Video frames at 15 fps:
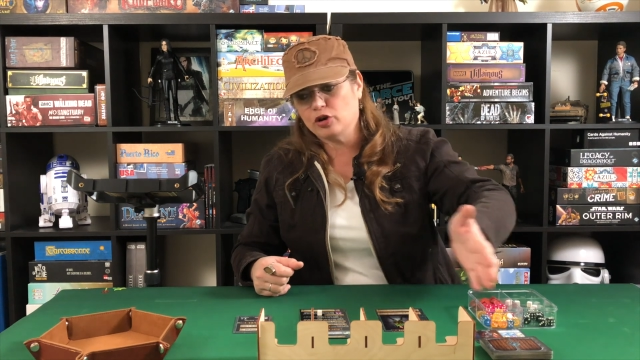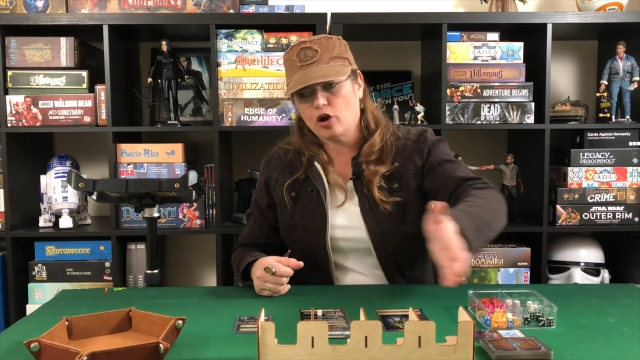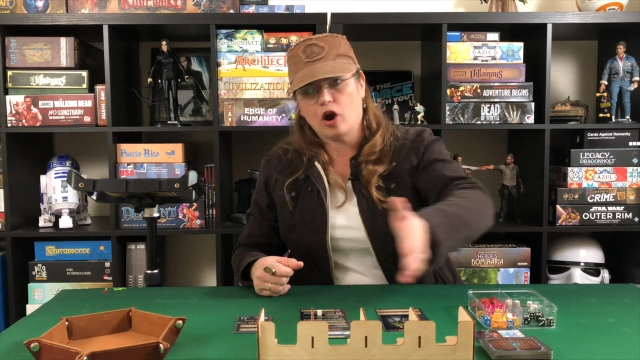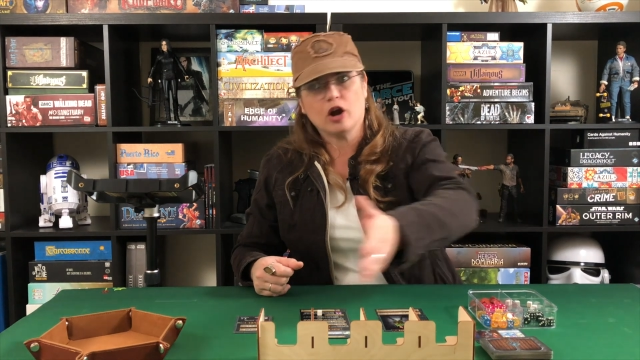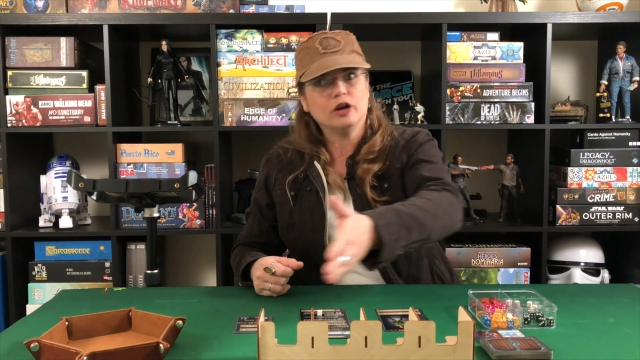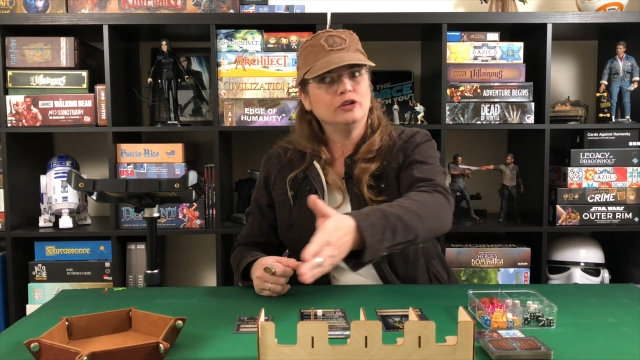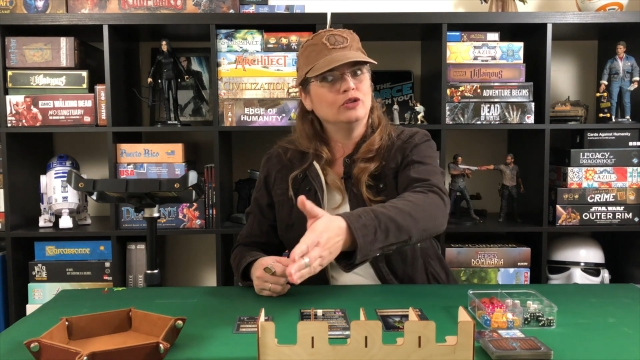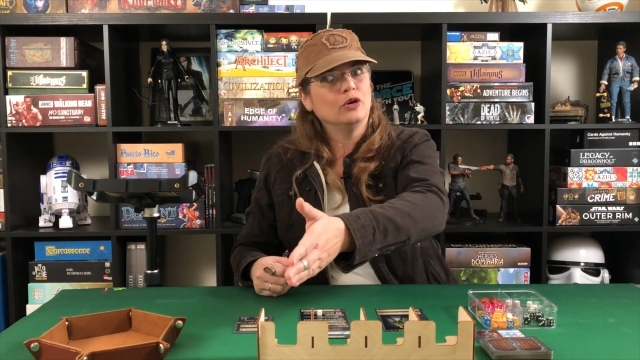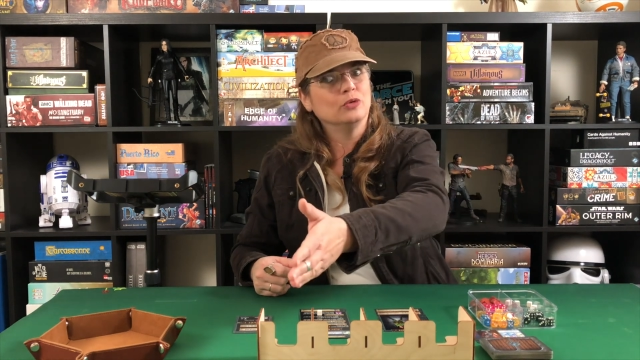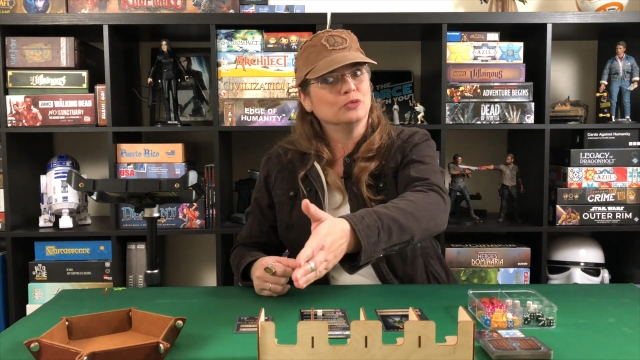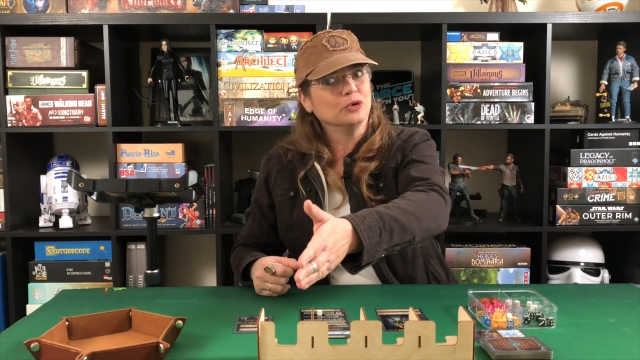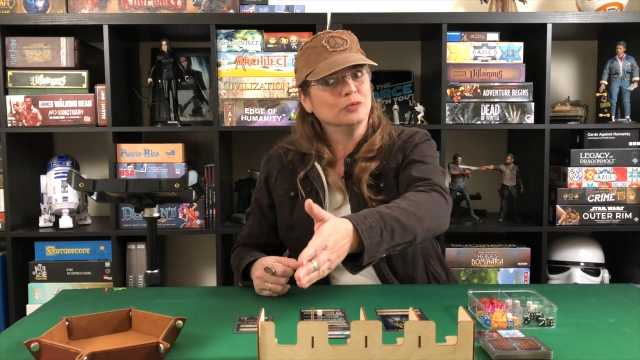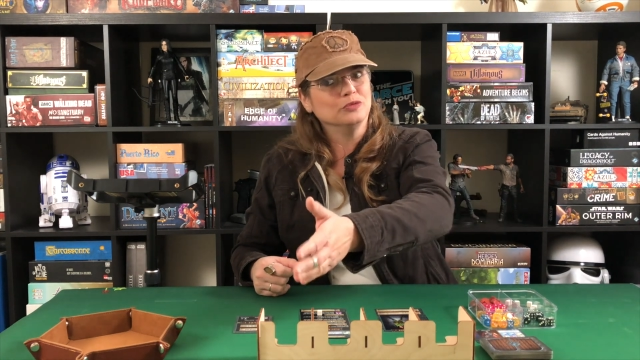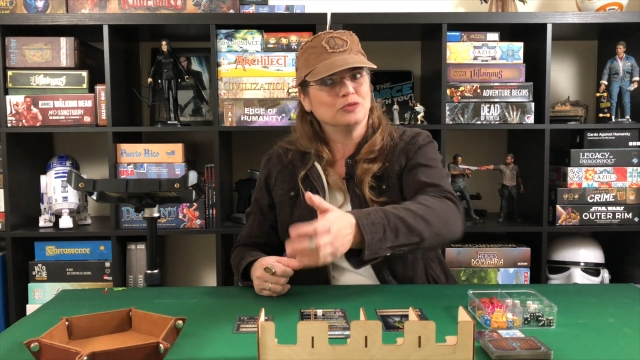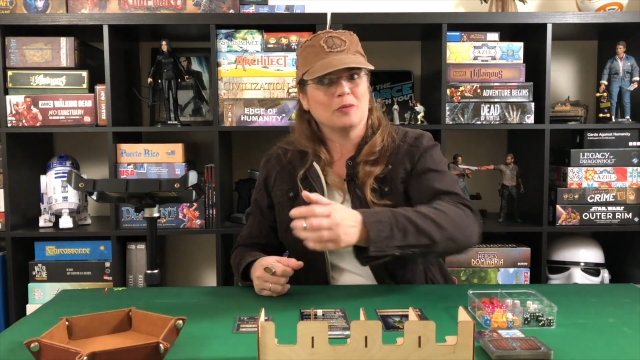there are no
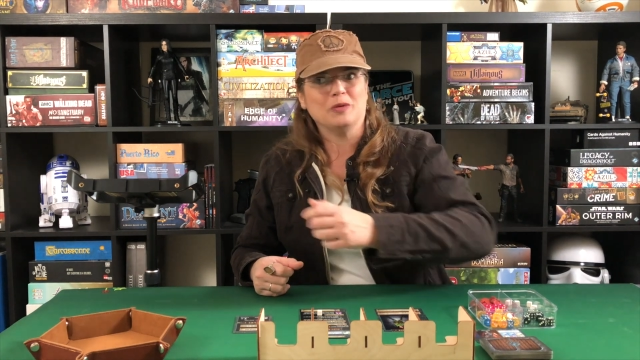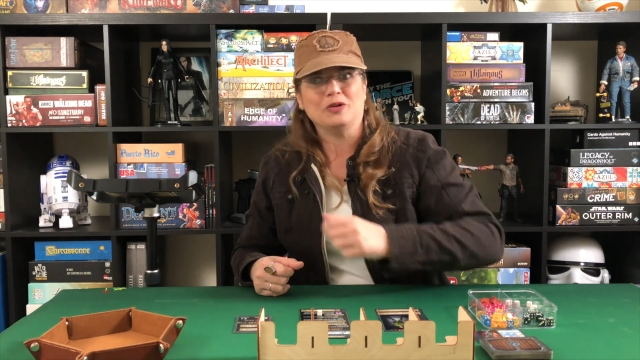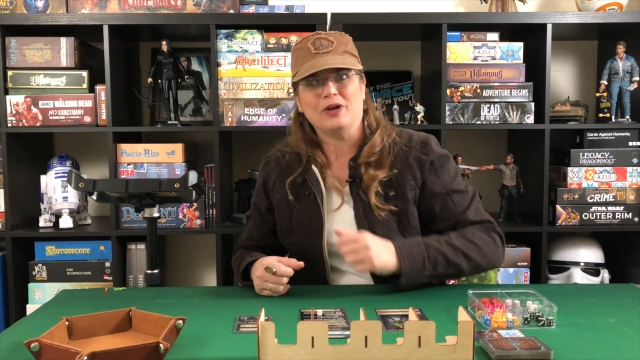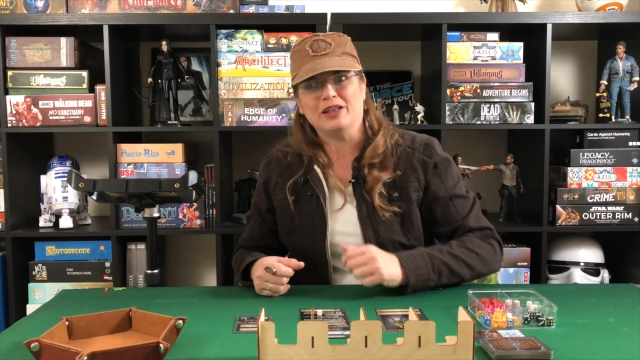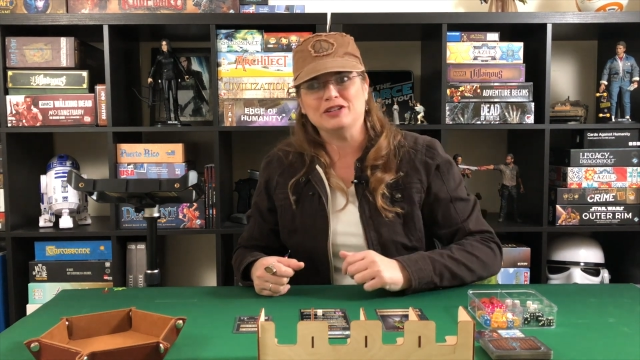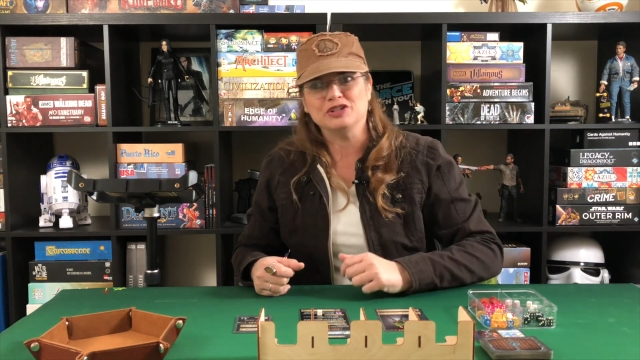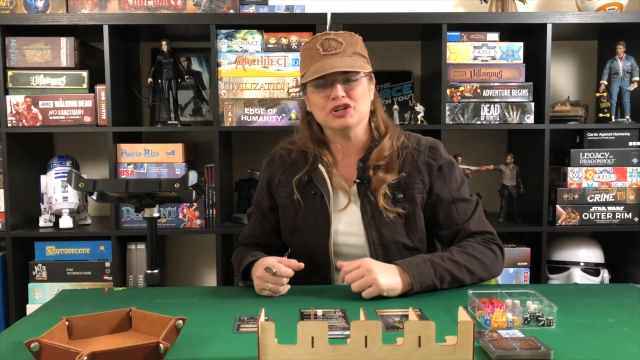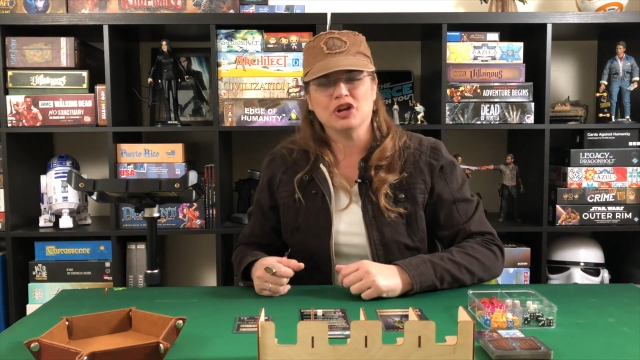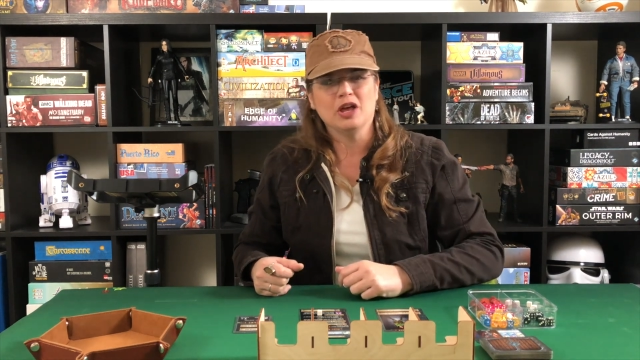rooms for me to enter.